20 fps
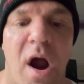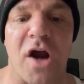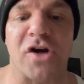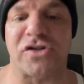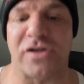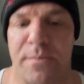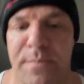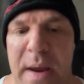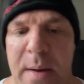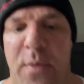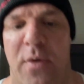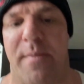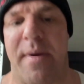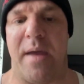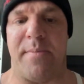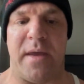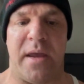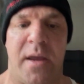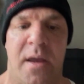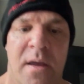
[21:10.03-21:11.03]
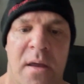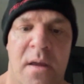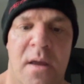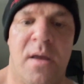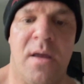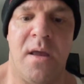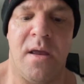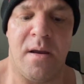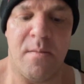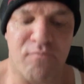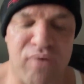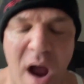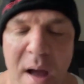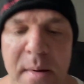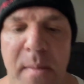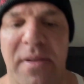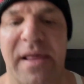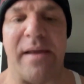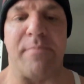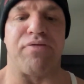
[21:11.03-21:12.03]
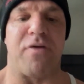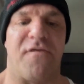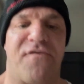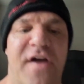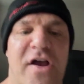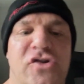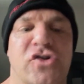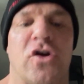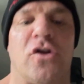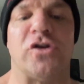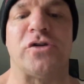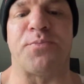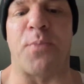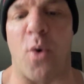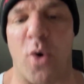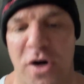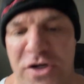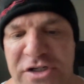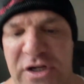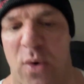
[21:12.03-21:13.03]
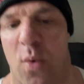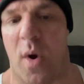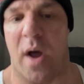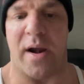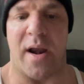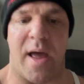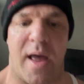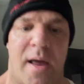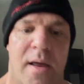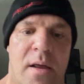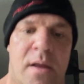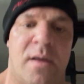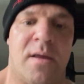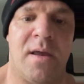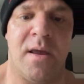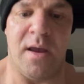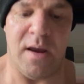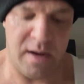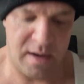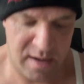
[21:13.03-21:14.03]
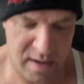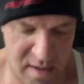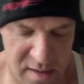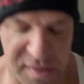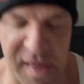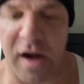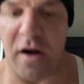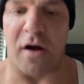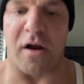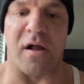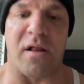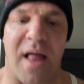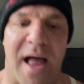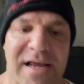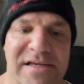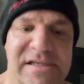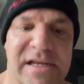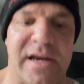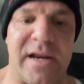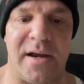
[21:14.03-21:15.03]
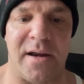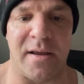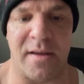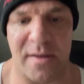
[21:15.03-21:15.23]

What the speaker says: some people maybe, probably in professional sports and whatnot, that are closeted.